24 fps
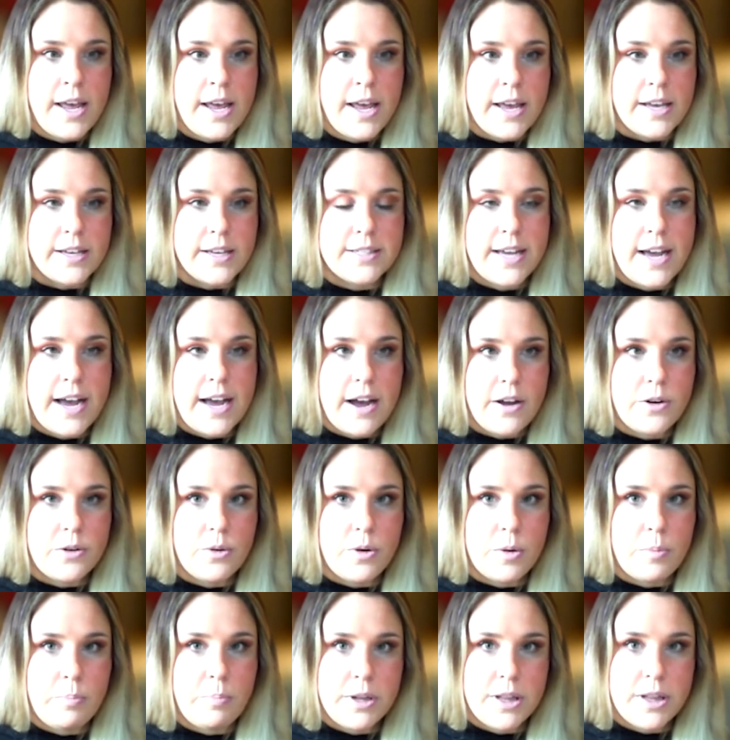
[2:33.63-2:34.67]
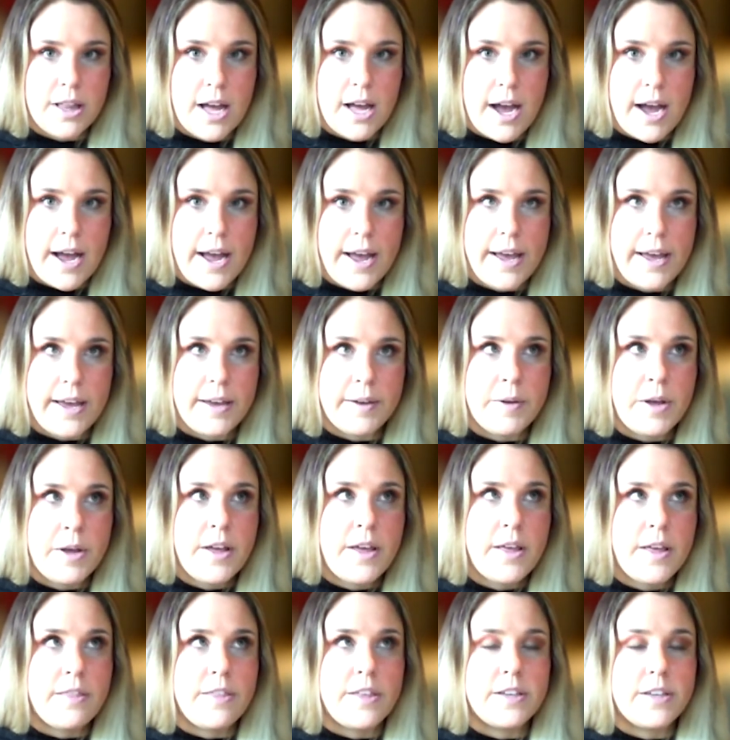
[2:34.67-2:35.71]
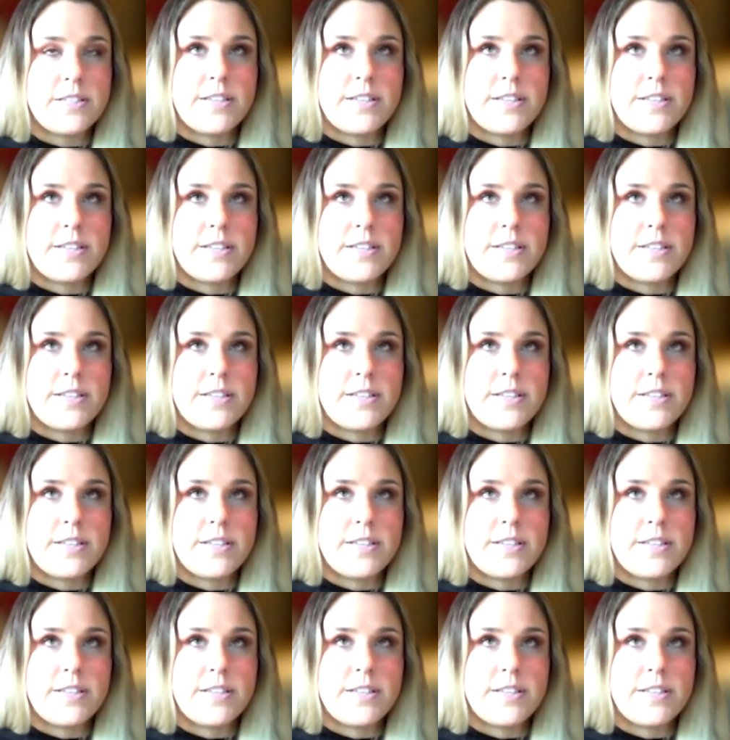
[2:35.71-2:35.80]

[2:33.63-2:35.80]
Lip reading: is how to apply the